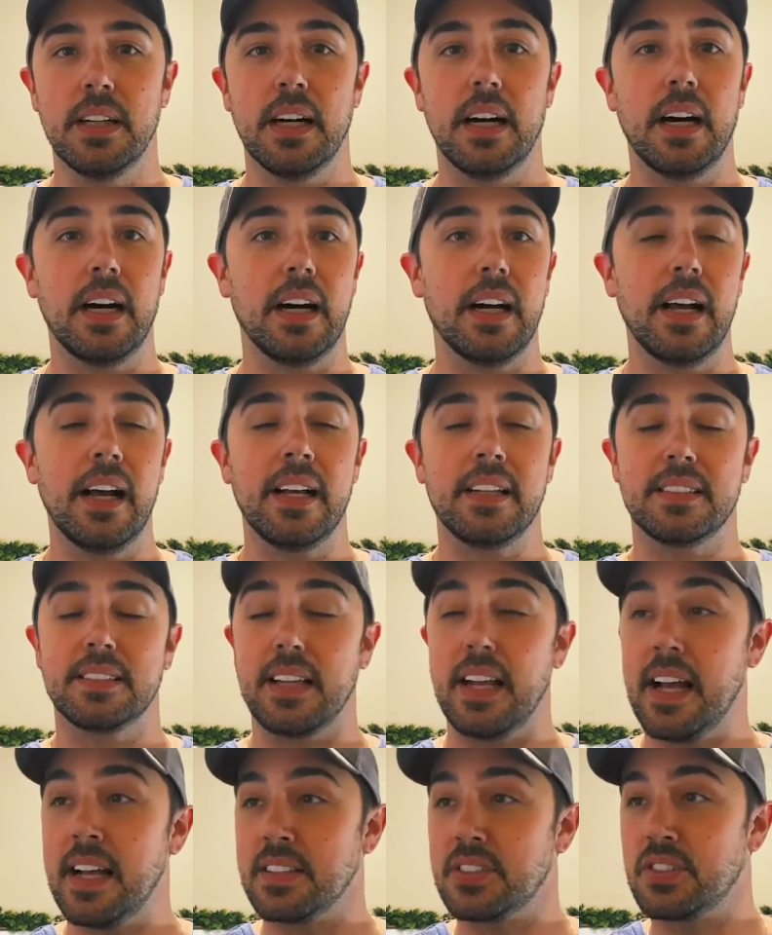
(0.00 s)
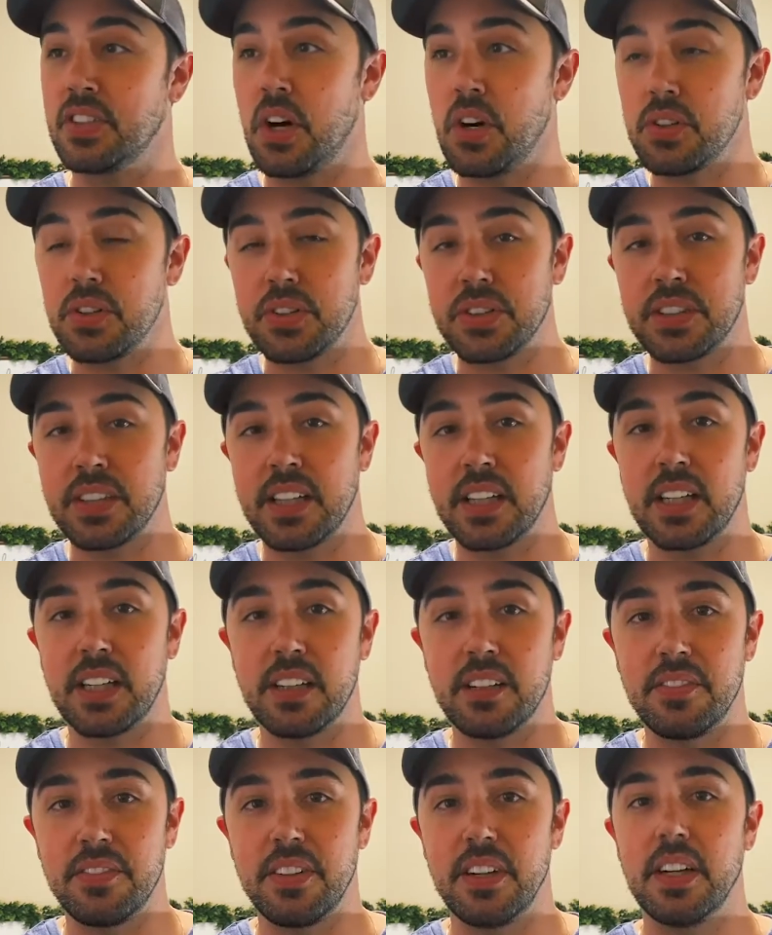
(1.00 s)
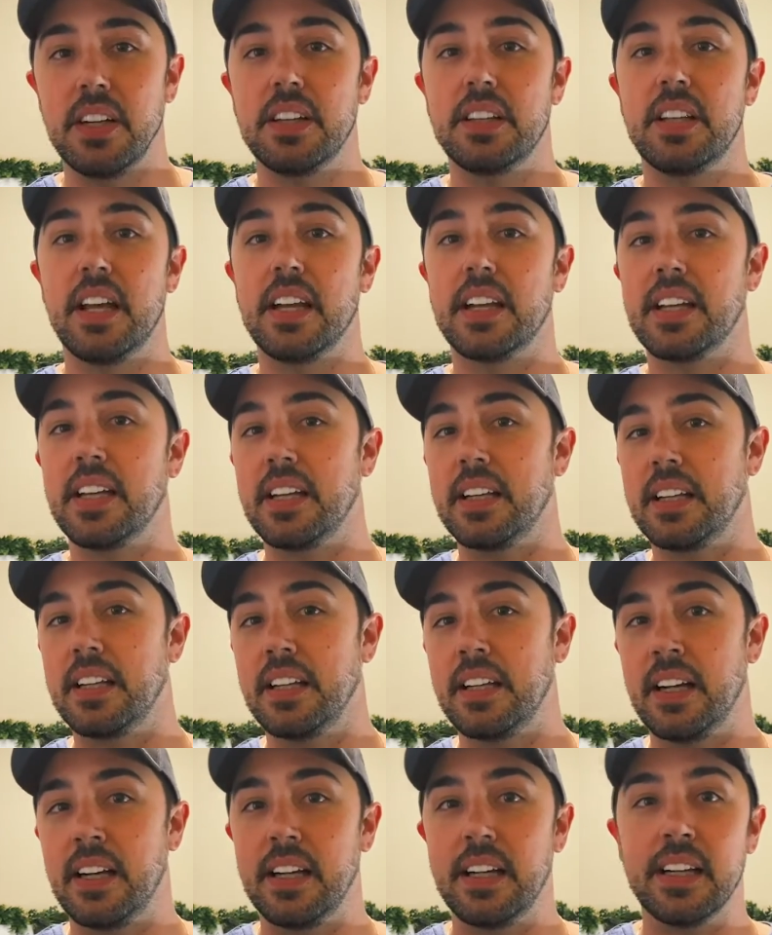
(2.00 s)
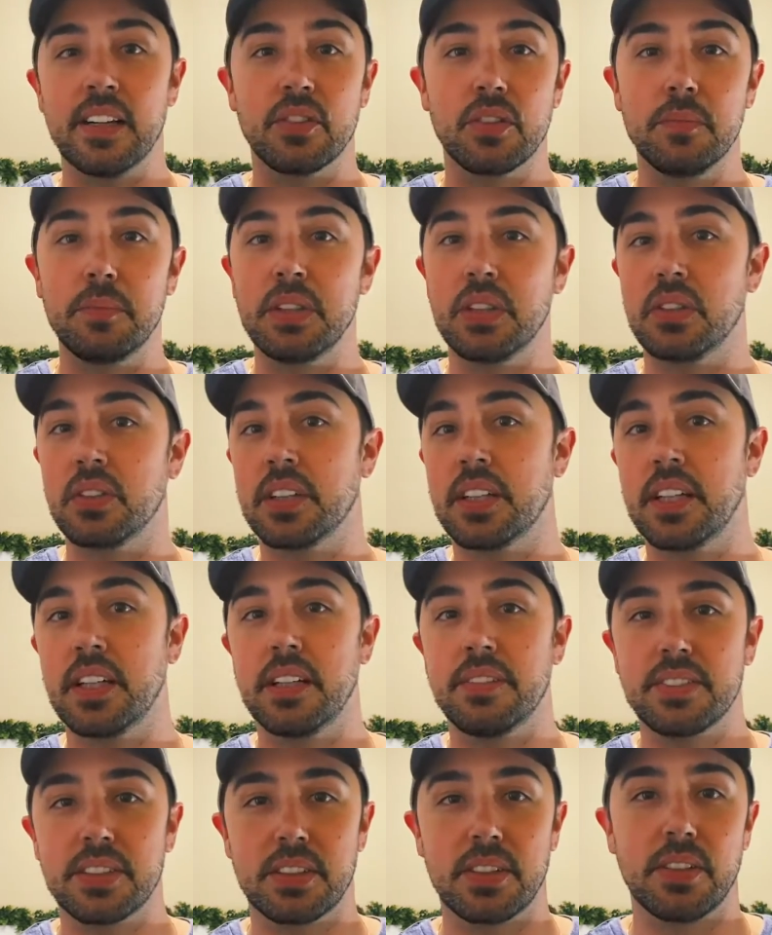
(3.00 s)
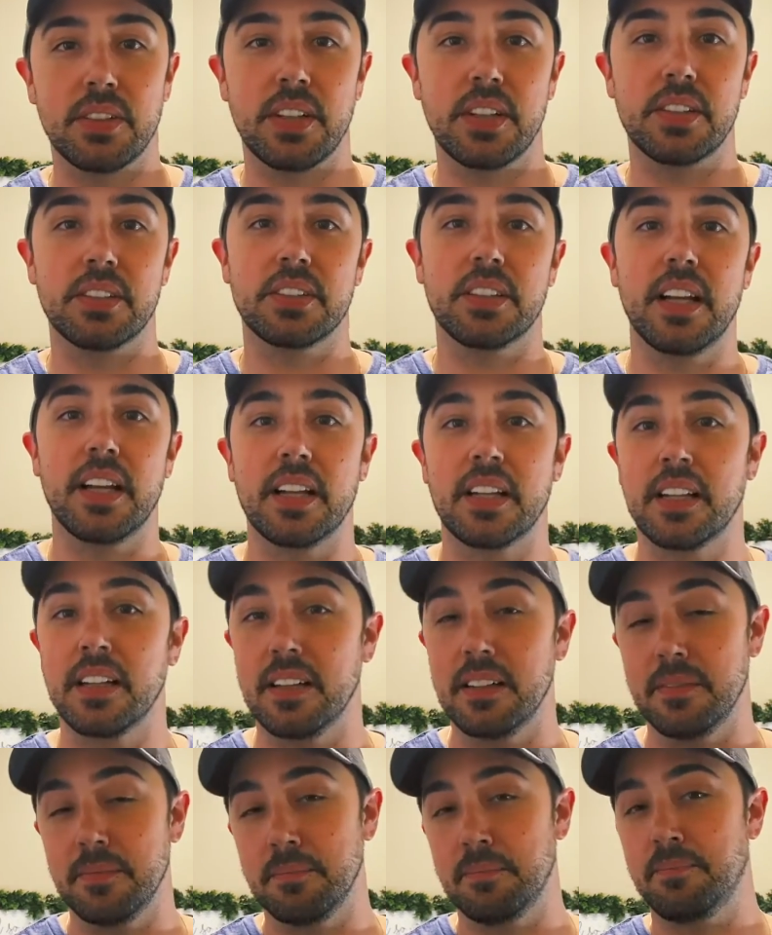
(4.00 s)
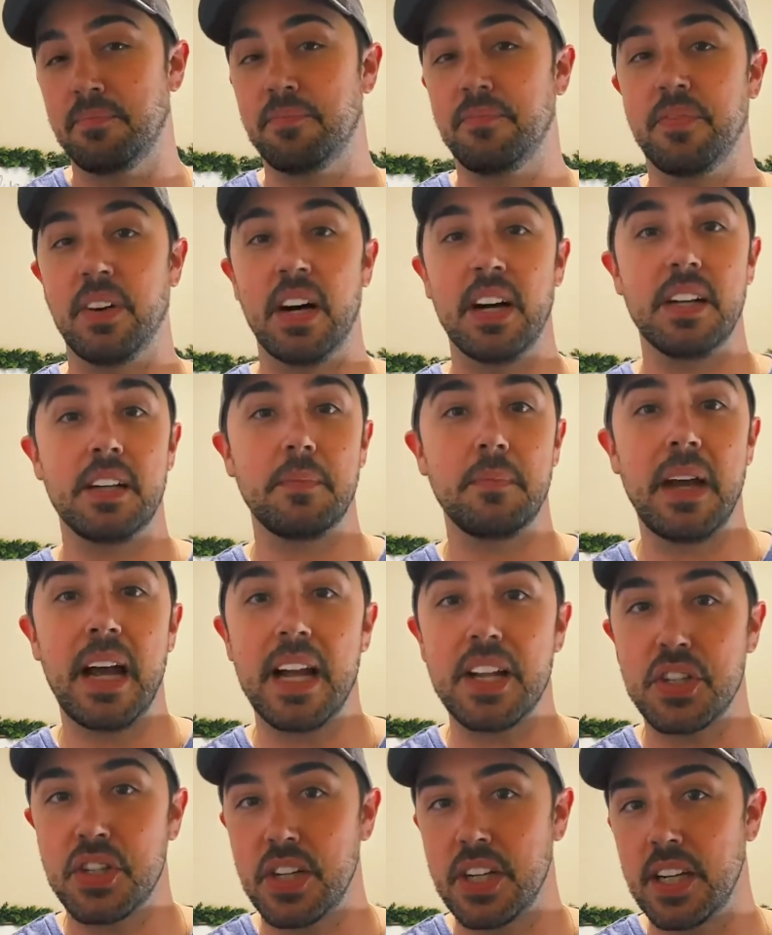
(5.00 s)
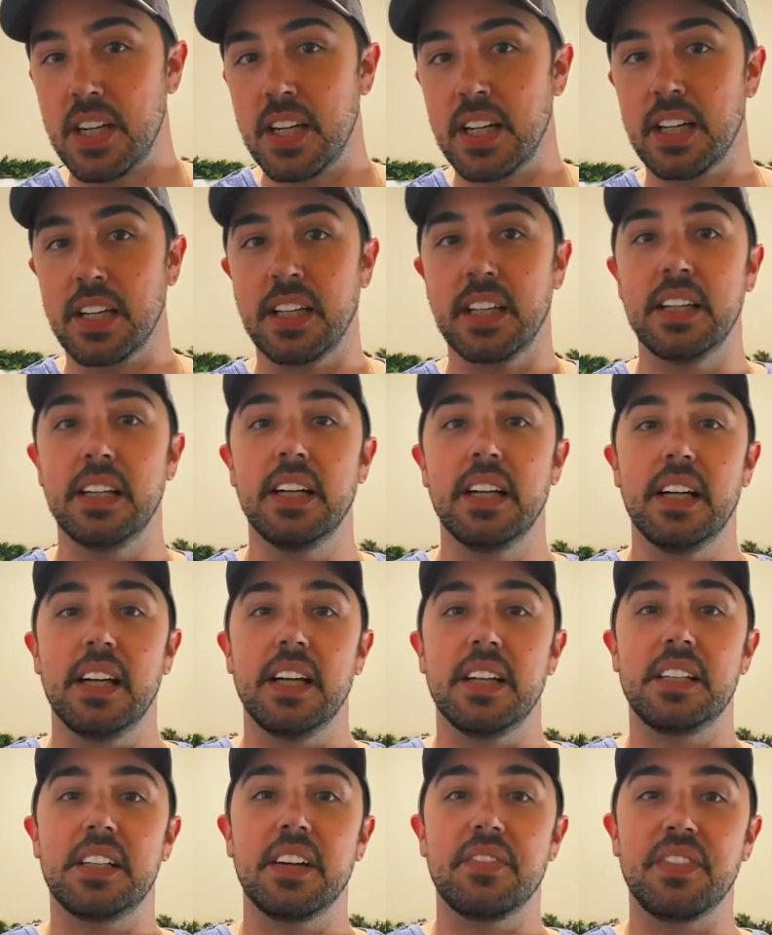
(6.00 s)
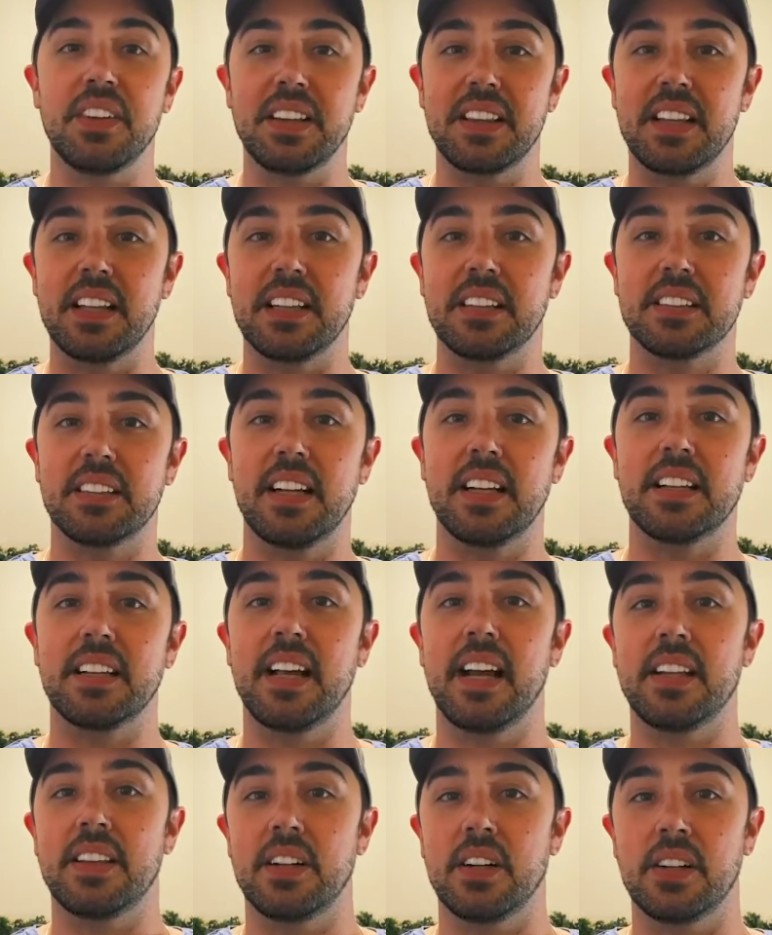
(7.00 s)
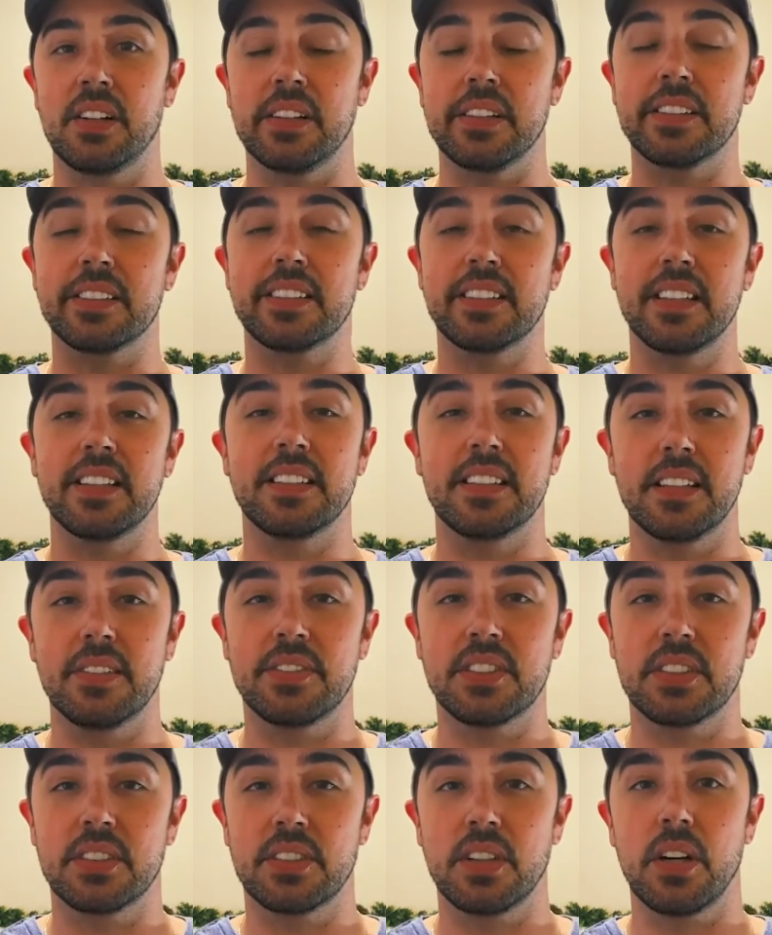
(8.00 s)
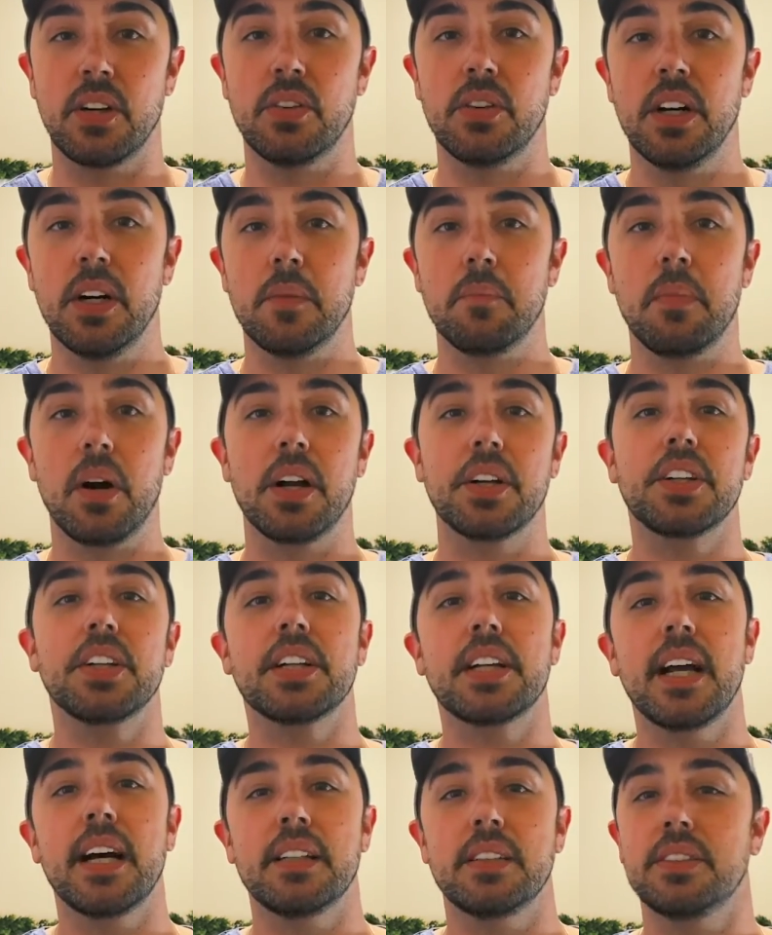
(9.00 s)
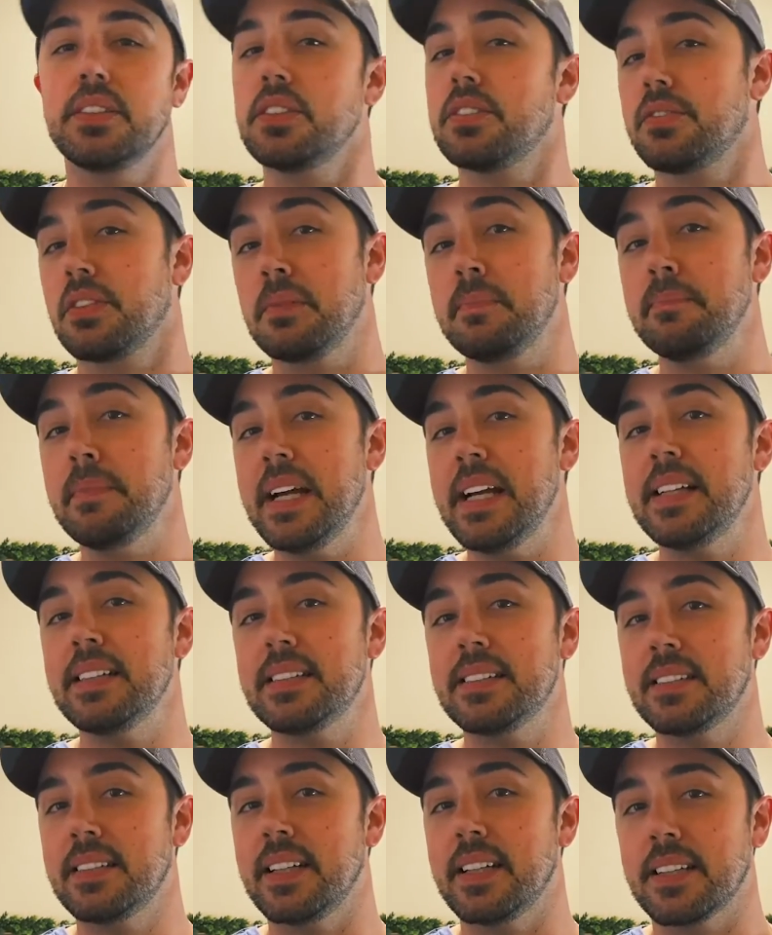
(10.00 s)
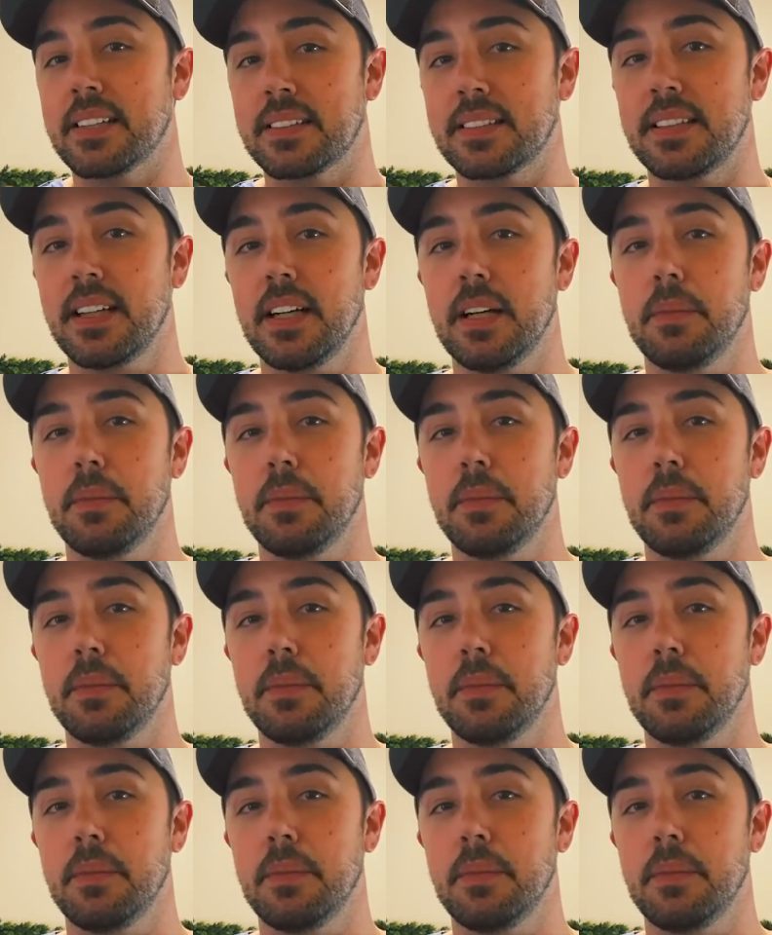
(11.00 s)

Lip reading: As donors give, they get incremental gifts. So there's like fund matching and different things like that. There are incentives. So mark your calendars for May 6th.